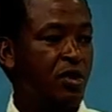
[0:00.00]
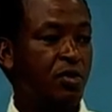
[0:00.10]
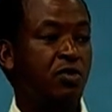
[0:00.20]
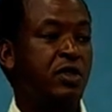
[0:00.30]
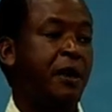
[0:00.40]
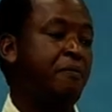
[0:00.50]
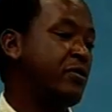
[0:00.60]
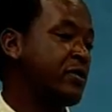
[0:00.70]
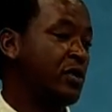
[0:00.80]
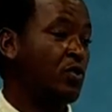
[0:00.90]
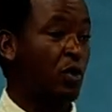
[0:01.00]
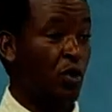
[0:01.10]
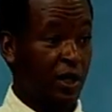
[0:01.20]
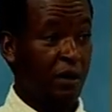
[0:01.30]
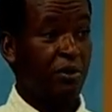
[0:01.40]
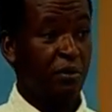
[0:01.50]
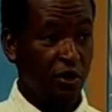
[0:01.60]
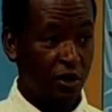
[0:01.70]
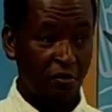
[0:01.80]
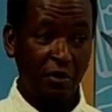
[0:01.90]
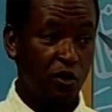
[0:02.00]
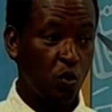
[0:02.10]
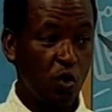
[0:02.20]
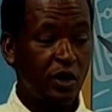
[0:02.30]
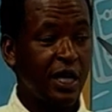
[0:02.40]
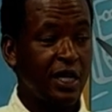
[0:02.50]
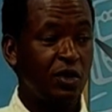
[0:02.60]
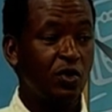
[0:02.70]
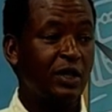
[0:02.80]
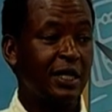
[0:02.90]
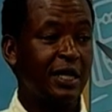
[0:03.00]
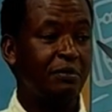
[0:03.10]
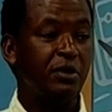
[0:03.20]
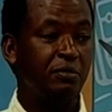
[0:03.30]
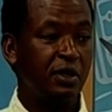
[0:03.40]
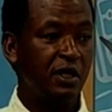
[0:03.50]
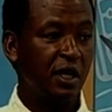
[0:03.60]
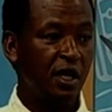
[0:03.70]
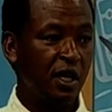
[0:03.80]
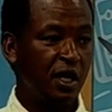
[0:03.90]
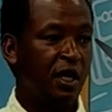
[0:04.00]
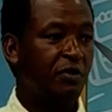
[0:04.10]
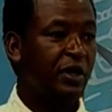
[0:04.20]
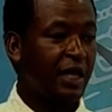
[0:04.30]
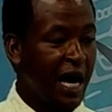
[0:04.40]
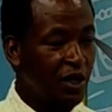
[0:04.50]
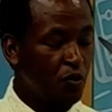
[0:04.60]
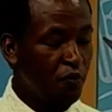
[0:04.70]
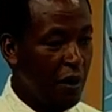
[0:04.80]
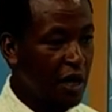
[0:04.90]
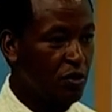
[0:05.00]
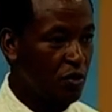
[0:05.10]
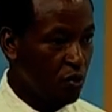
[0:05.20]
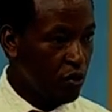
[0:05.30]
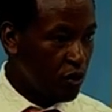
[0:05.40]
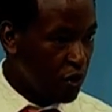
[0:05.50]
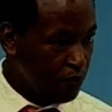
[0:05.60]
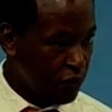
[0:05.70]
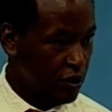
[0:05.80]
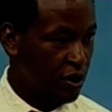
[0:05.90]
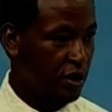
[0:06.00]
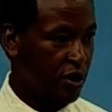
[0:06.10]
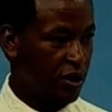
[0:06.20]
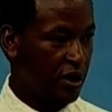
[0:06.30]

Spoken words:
Through that process we call sublimation. But water is not a sublimate. Therefore, it has to pass through those processes.